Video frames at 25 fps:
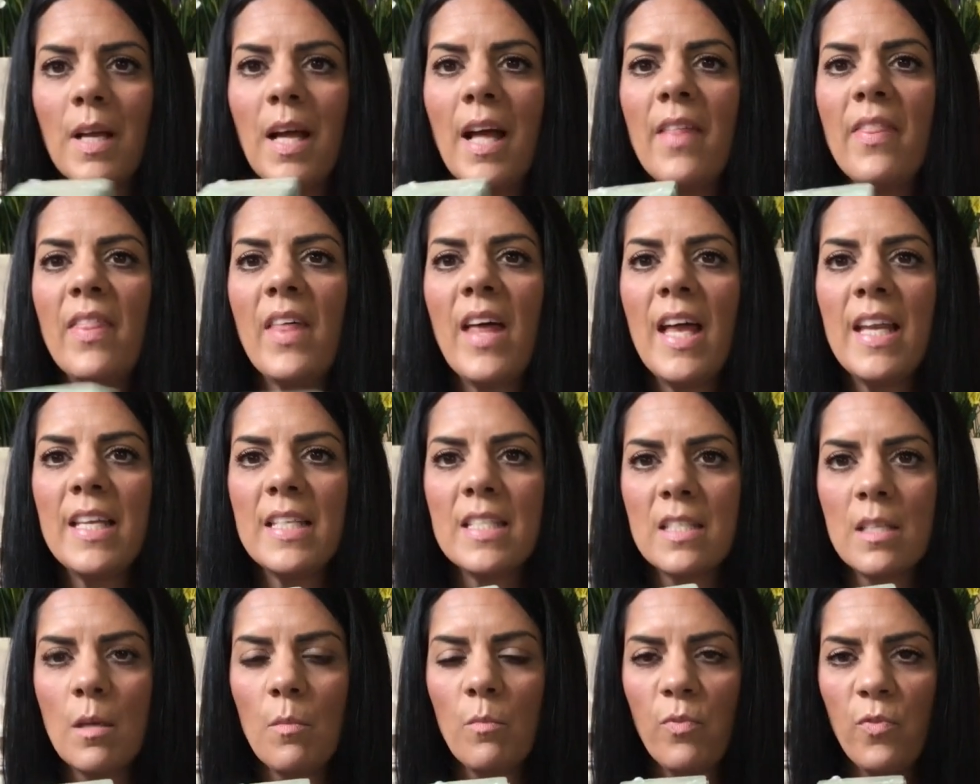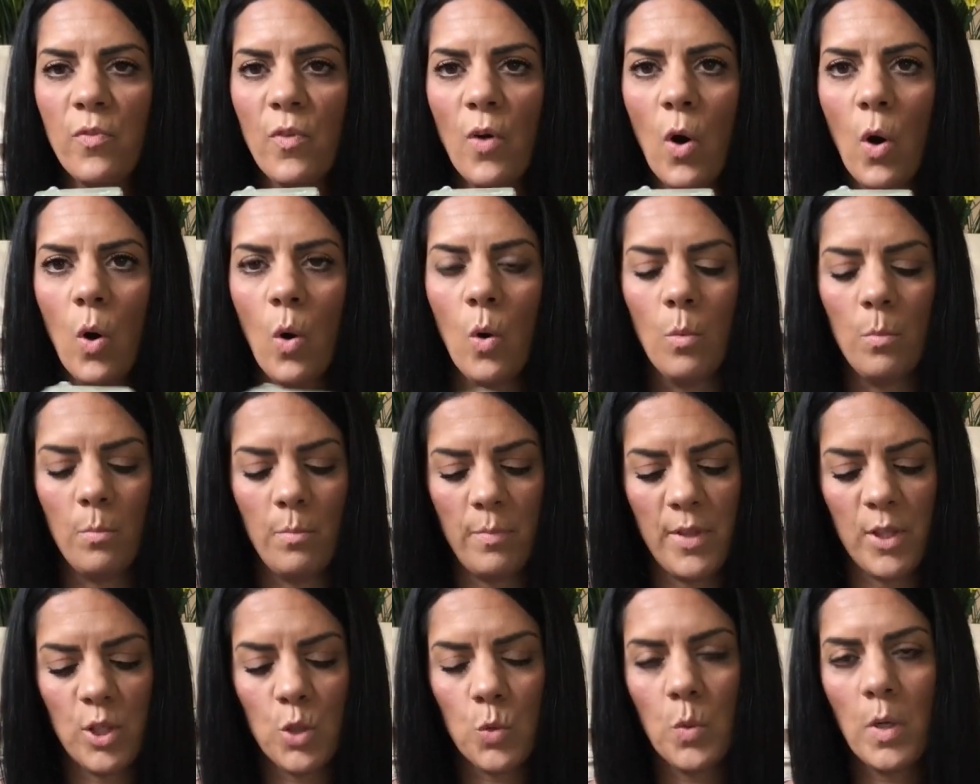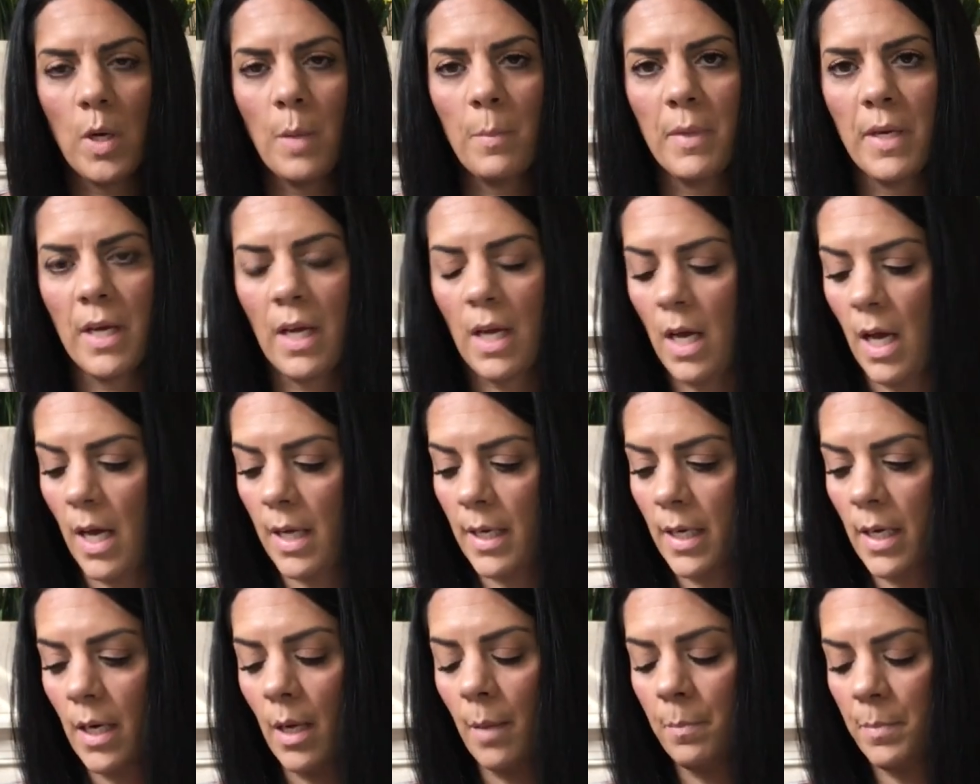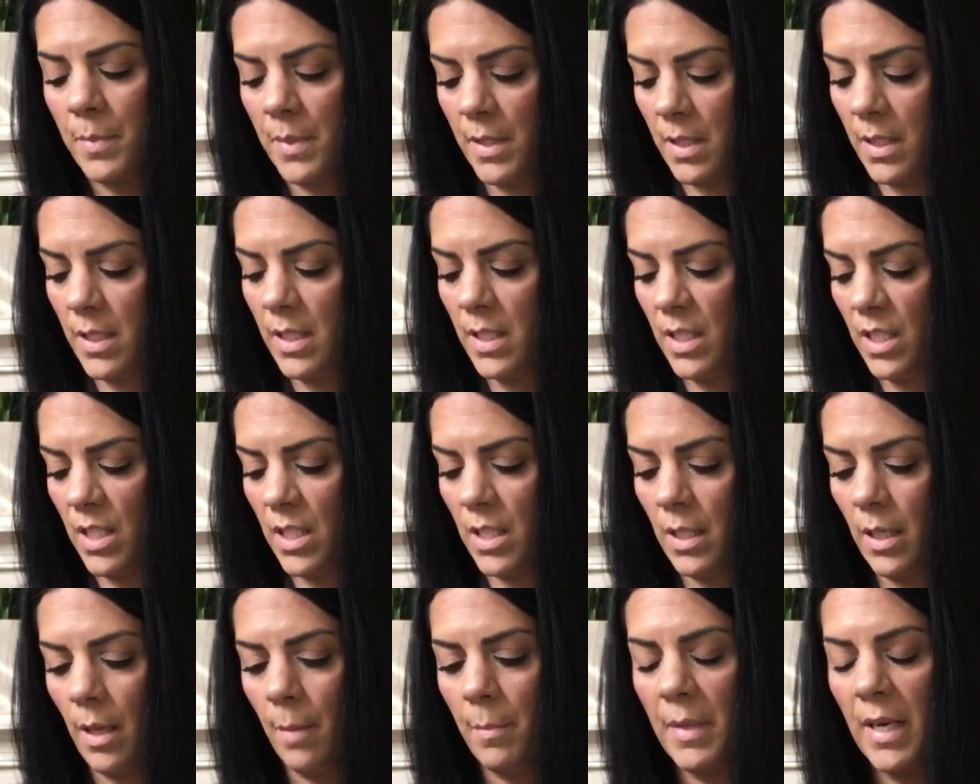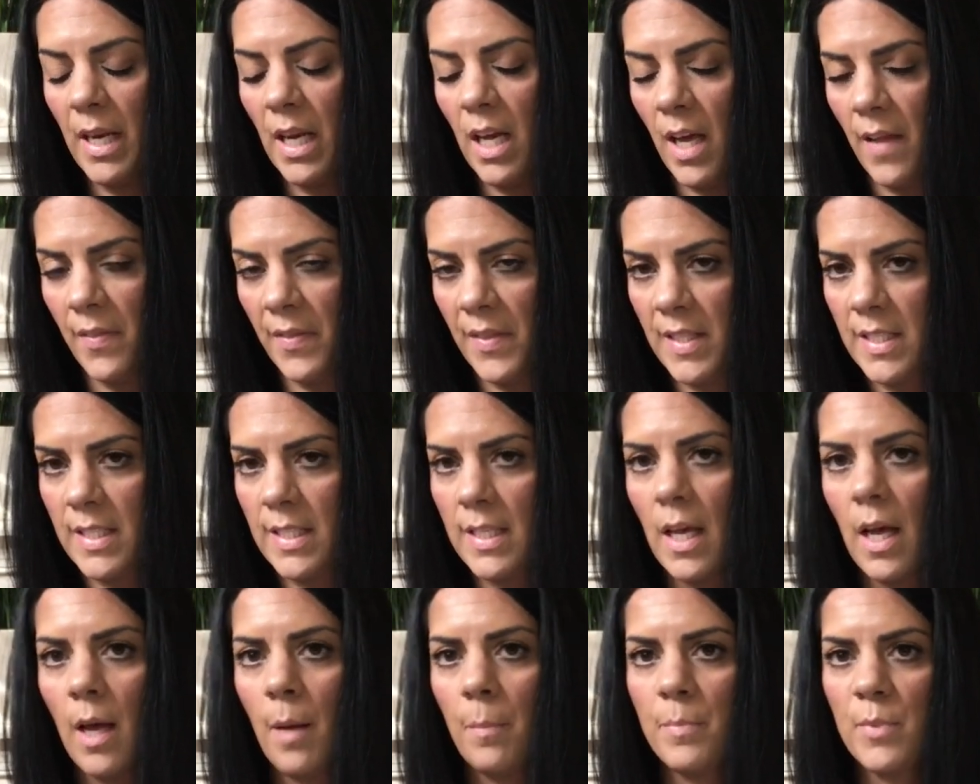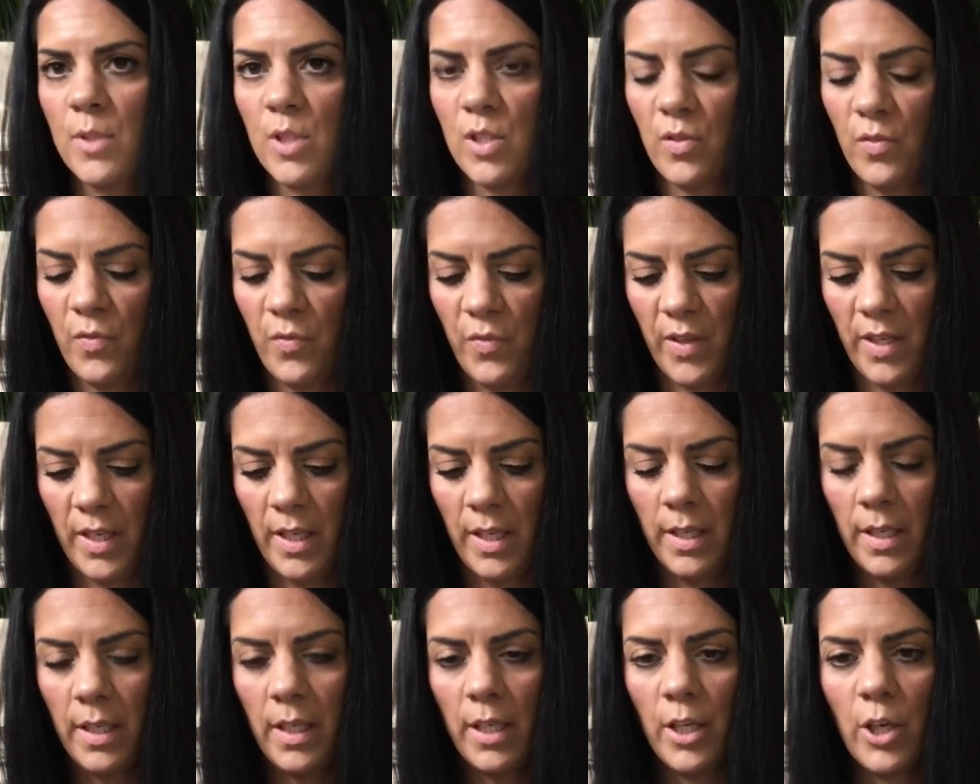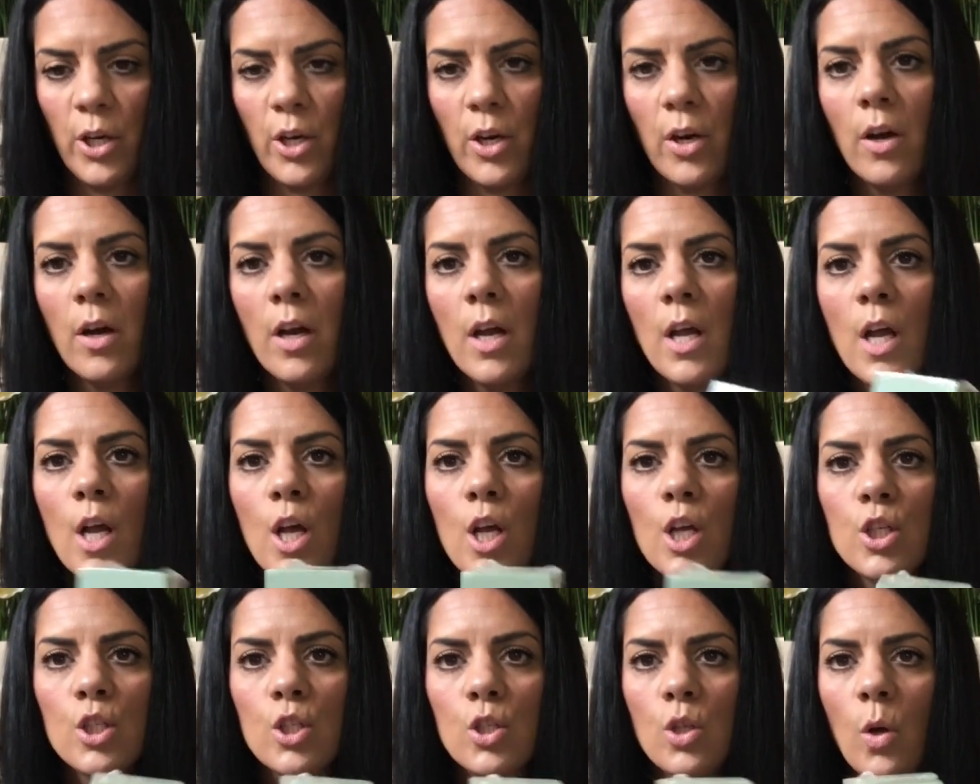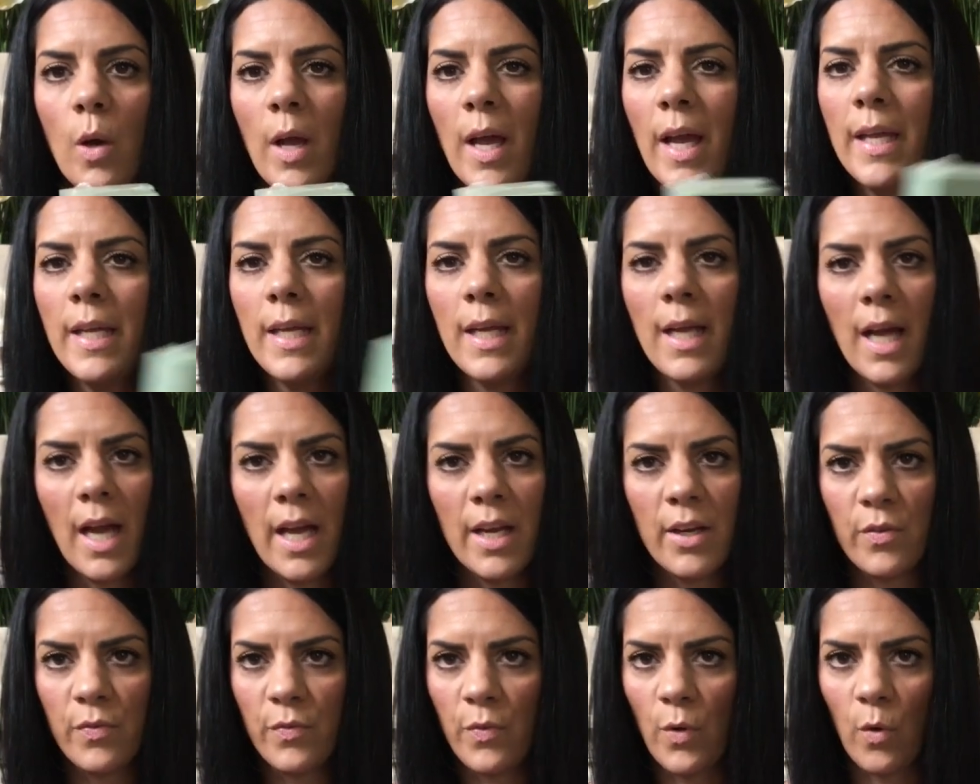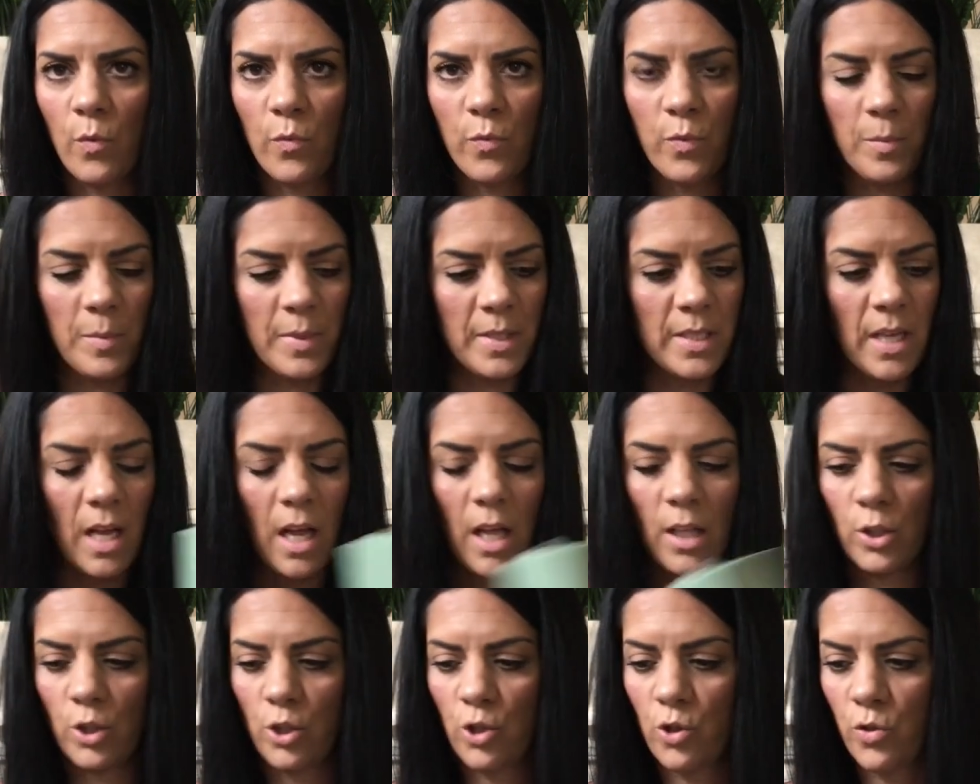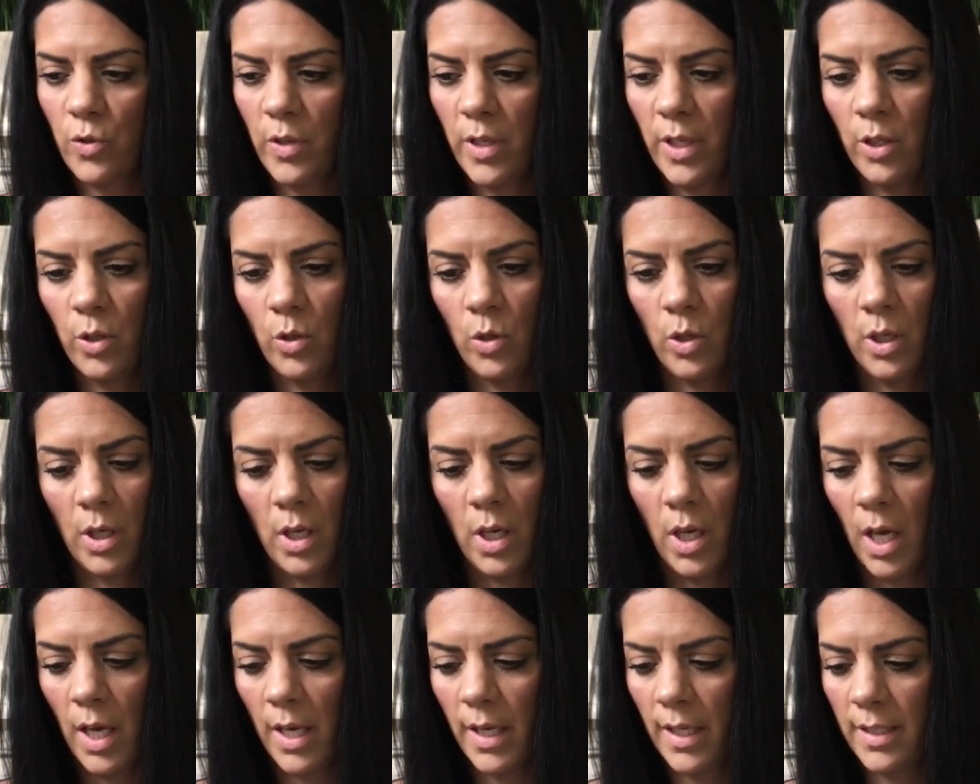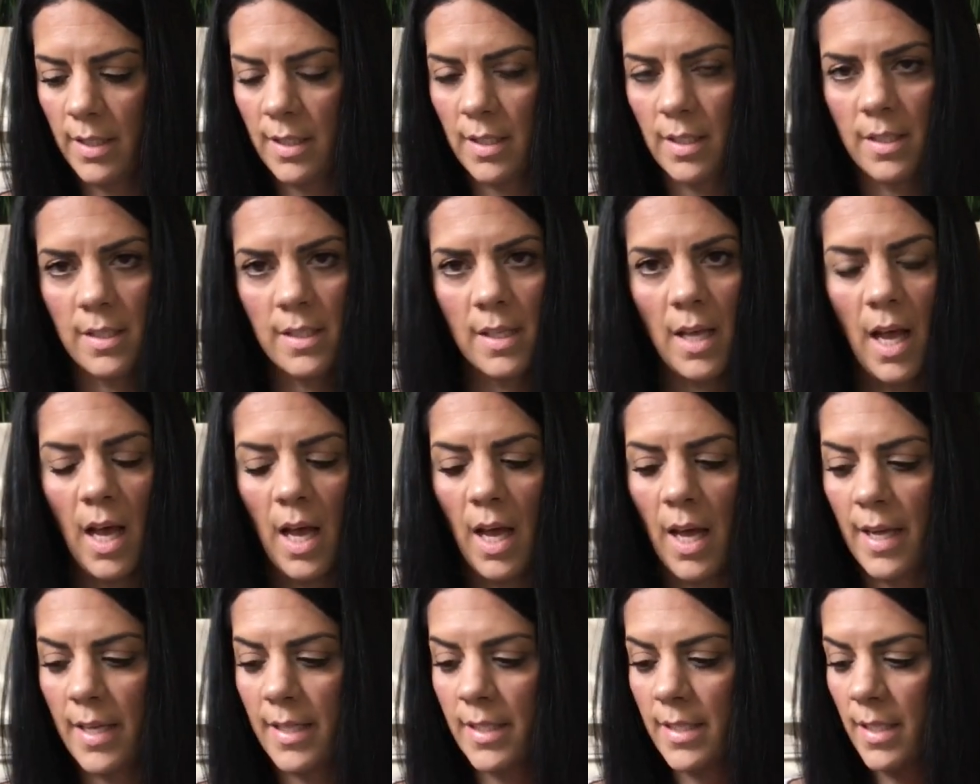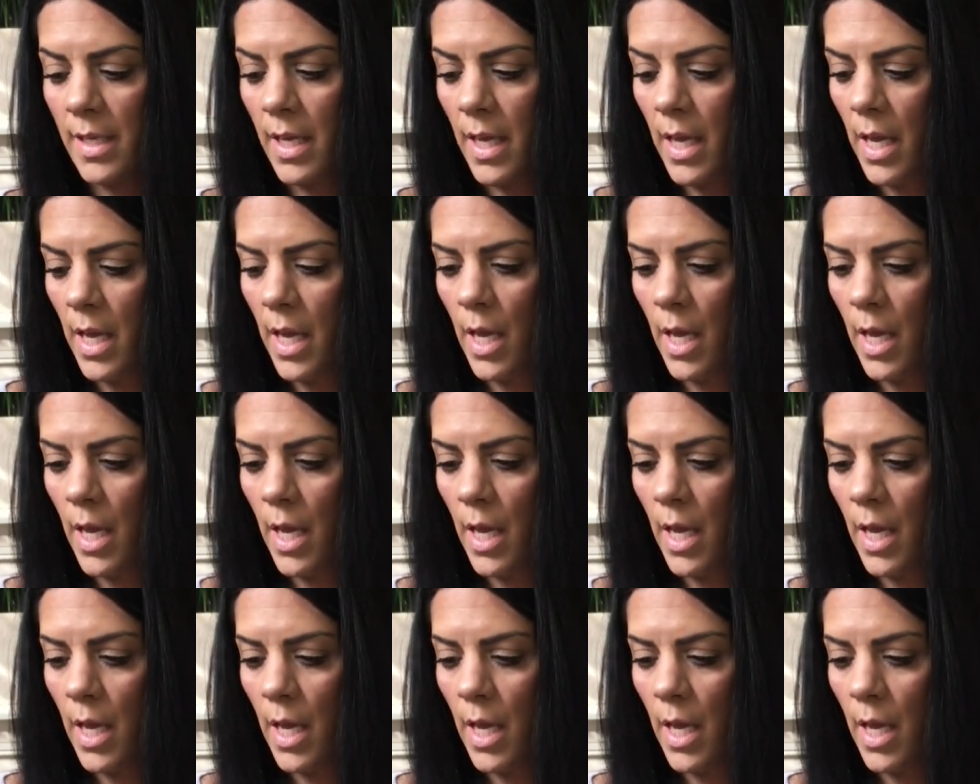and then some foam. This one I'm gonna cut it up. I'm gonna cut this up to fit in here. So any kind of foam from the Dollar Tree, you can cut it to size.